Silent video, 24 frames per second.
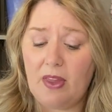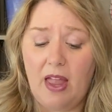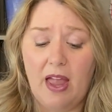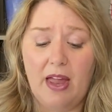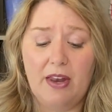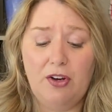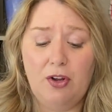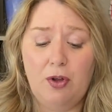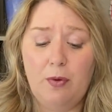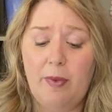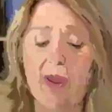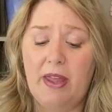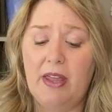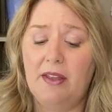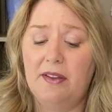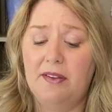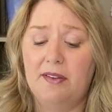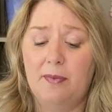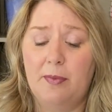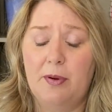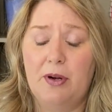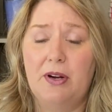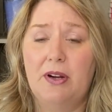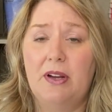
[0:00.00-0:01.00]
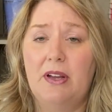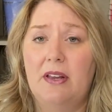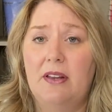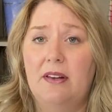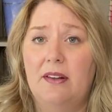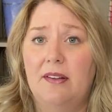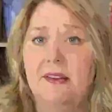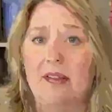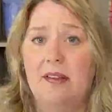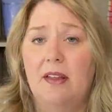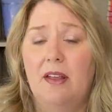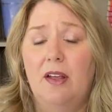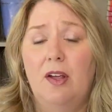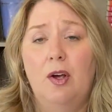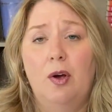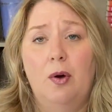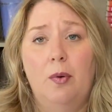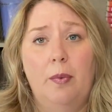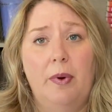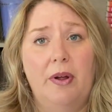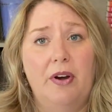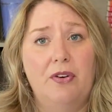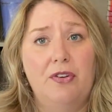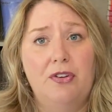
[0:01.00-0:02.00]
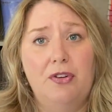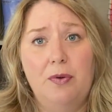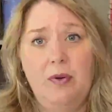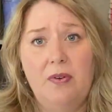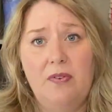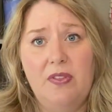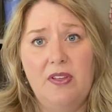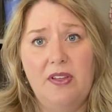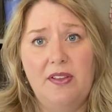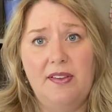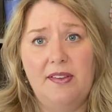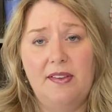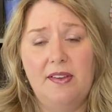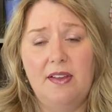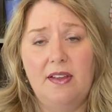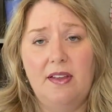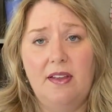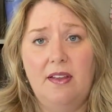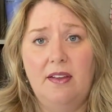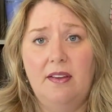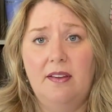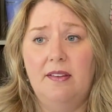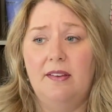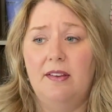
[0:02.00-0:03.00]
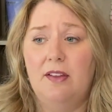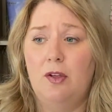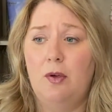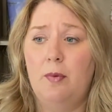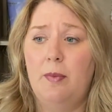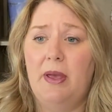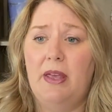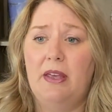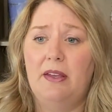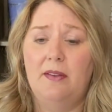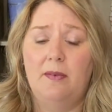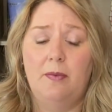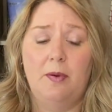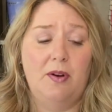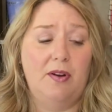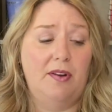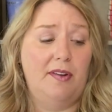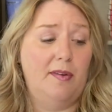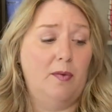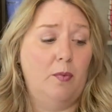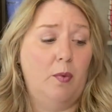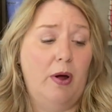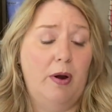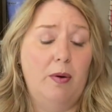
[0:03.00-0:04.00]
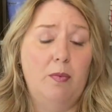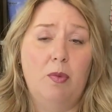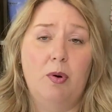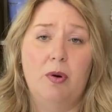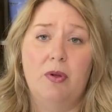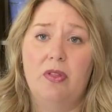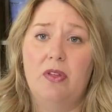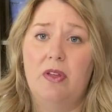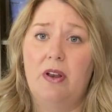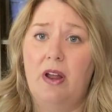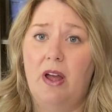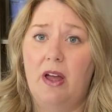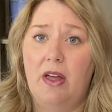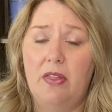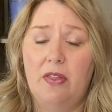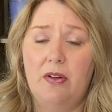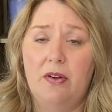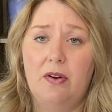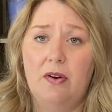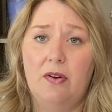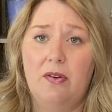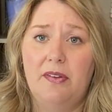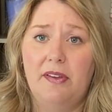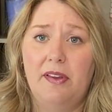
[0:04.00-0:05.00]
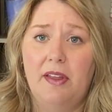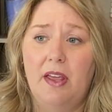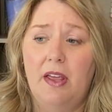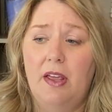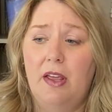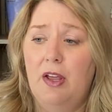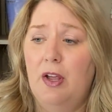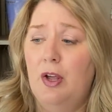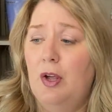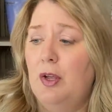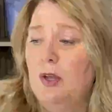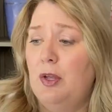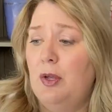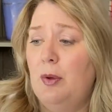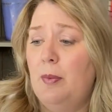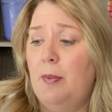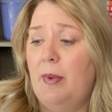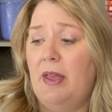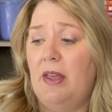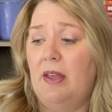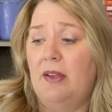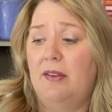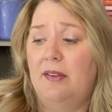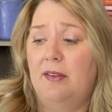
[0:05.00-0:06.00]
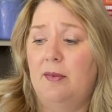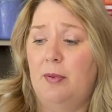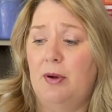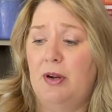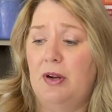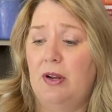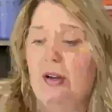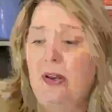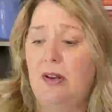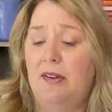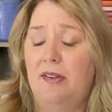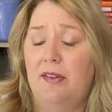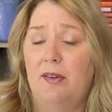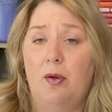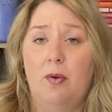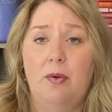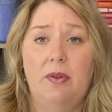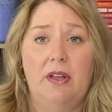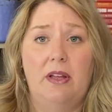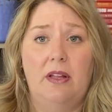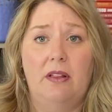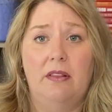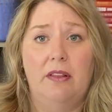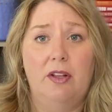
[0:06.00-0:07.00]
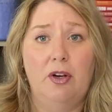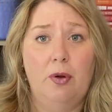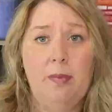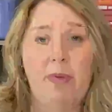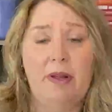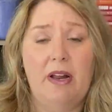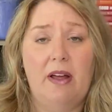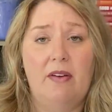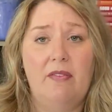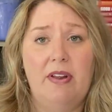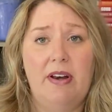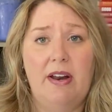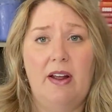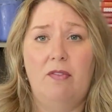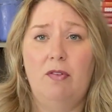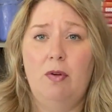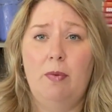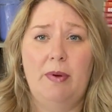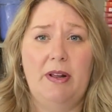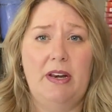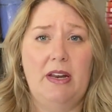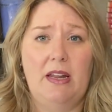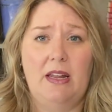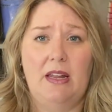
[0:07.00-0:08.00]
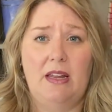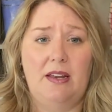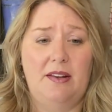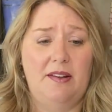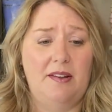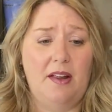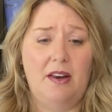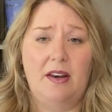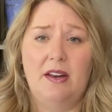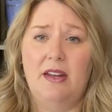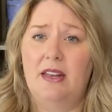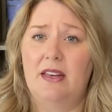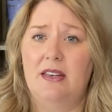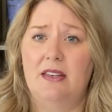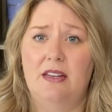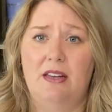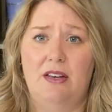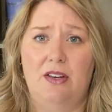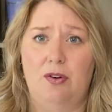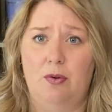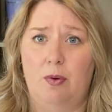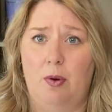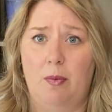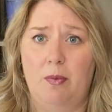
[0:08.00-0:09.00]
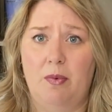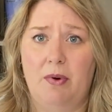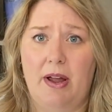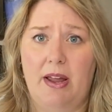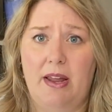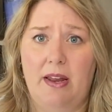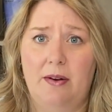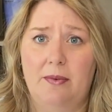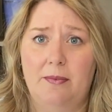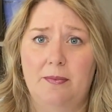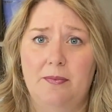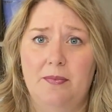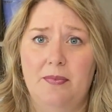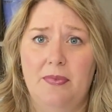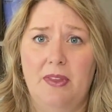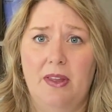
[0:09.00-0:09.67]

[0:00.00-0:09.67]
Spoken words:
And you may experience one or two of these things. You may experience one more than others. You may experience only a little bit of it. Everybody, it's on a continuum, right?